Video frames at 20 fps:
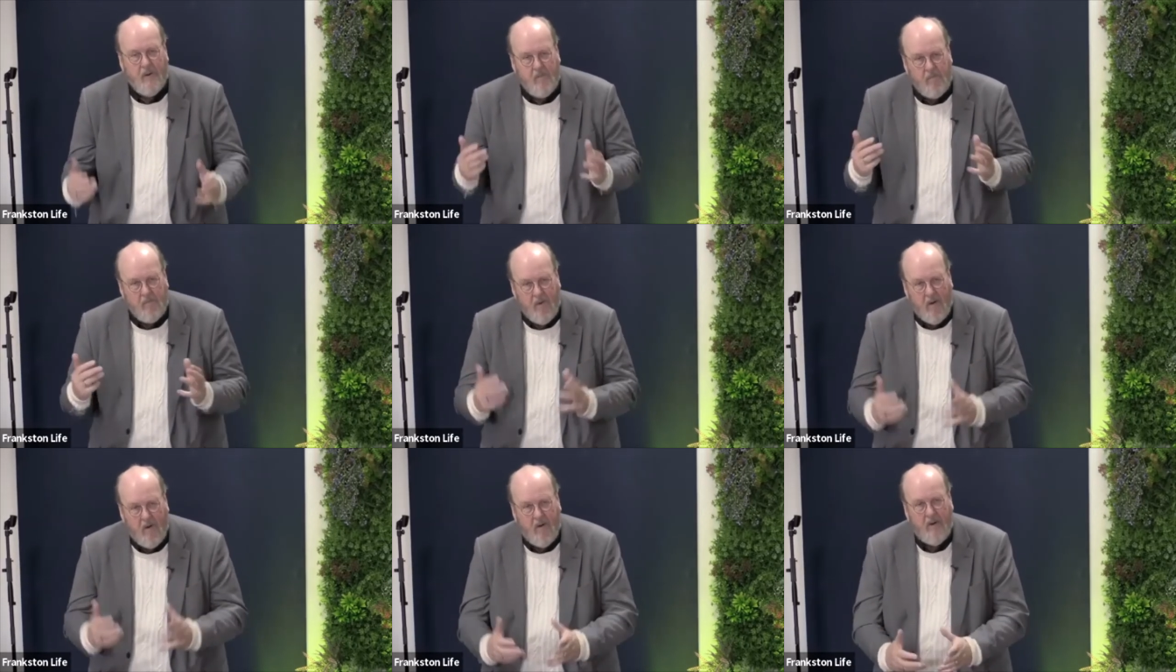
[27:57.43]

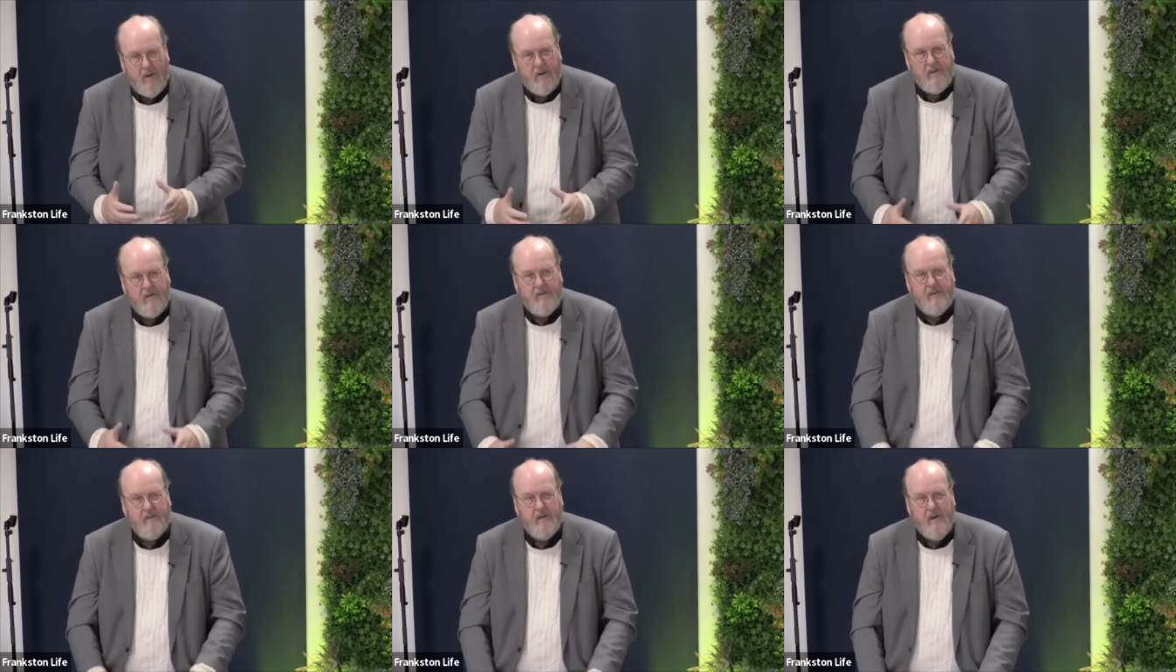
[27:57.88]

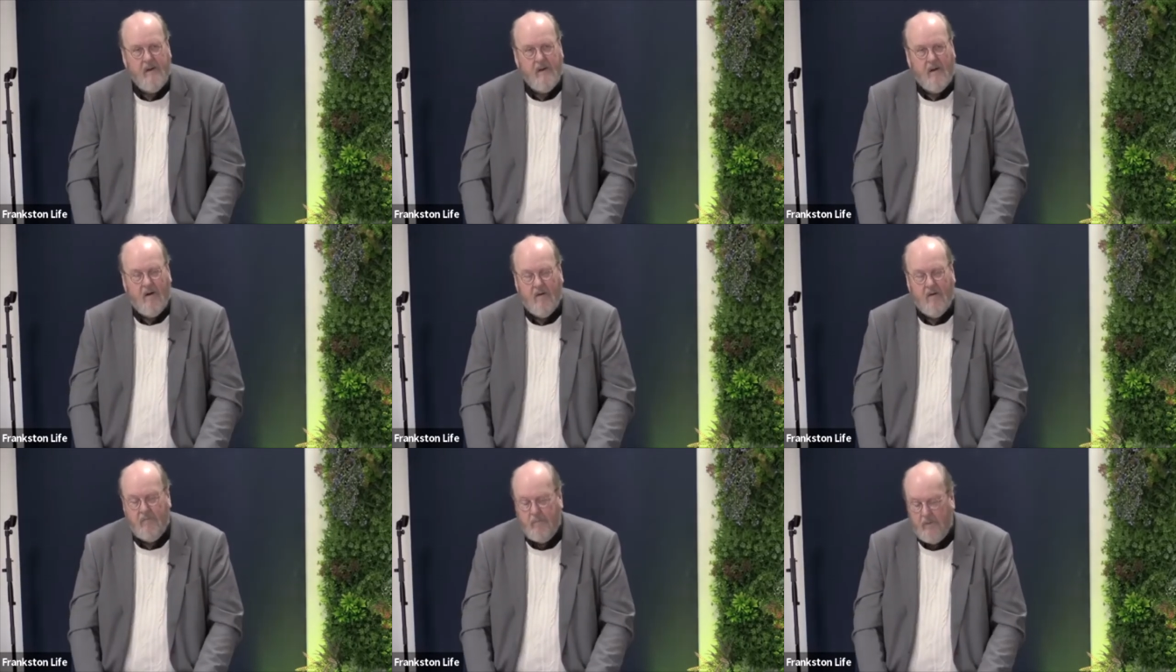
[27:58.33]
minds
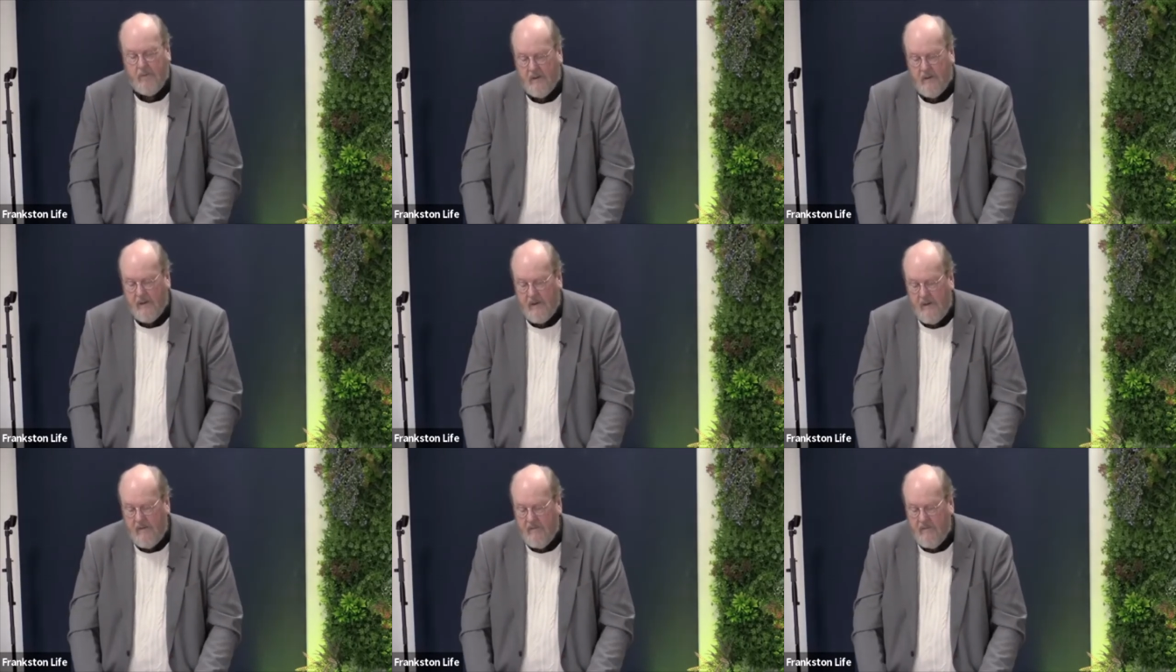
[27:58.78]
of
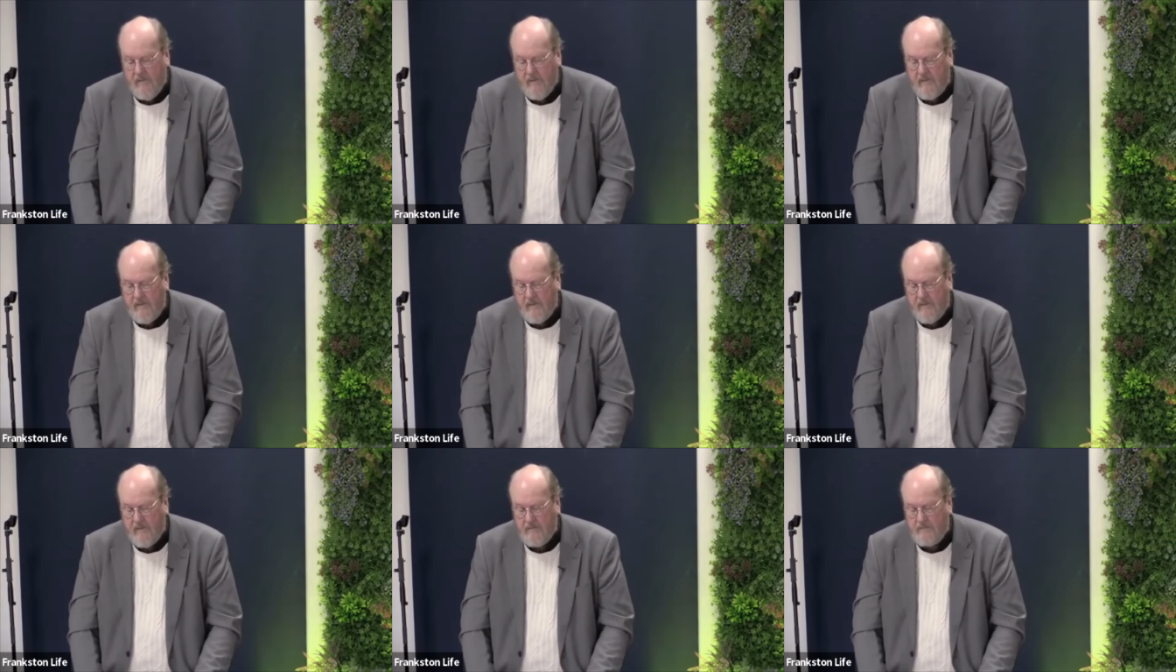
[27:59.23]

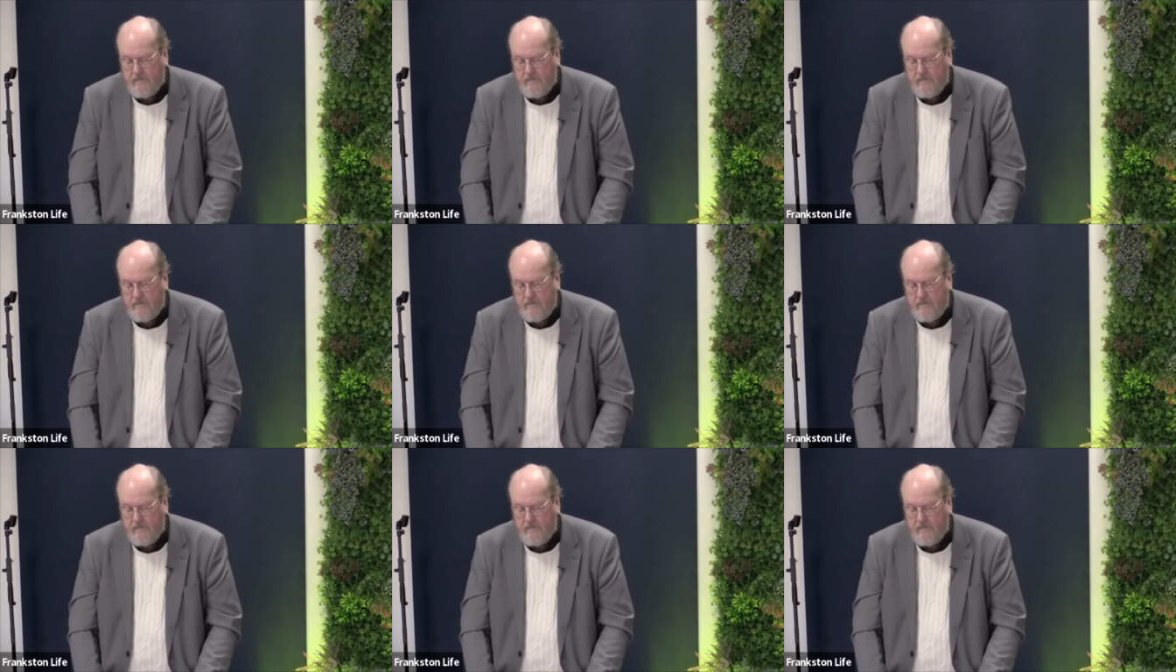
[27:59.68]
believers.